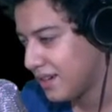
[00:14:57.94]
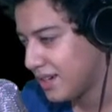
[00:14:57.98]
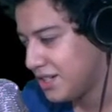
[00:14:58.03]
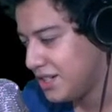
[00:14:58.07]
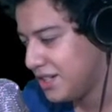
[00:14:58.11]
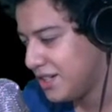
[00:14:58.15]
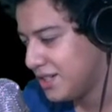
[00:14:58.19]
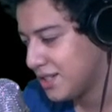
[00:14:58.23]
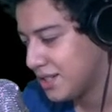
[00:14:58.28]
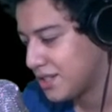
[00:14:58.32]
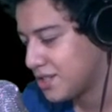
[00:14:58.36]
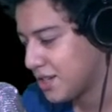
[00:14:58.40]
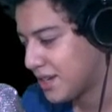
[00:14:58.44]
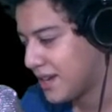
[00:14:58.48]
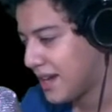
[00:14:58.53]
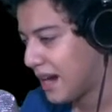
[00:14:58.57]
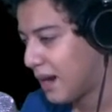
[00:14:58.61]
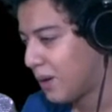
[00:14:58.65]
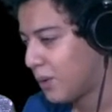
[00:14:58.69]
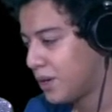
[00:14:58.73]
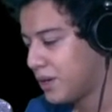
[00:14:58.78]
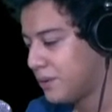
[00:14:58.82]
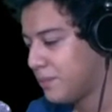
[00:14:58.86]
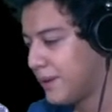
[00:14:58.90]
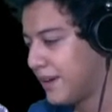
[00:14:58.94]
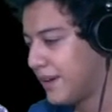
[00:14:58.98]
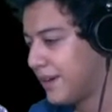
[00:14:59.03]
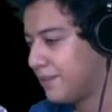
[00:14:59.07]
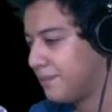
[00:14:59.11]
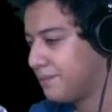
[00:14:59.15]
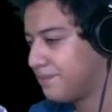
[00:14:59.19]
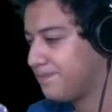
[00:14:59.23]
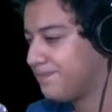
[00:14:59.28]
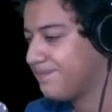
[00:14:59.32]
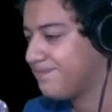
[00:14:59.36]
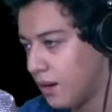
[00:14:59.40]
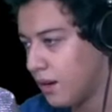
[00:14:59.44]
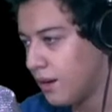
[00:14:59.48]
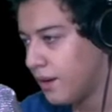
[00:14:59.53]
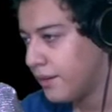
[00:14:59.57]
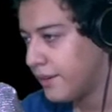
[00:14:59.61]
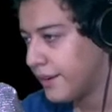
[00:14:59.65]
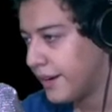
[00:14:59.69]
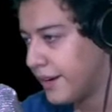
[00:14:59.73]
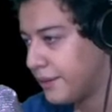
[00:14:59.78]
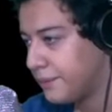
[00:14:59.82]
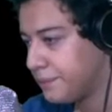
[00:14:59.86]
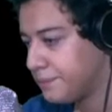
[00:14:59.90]
She's such a coward, man.
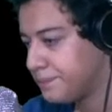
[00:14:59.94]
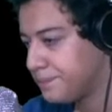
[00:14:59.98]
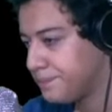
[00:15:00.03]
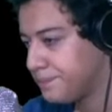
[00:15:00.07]
Alright.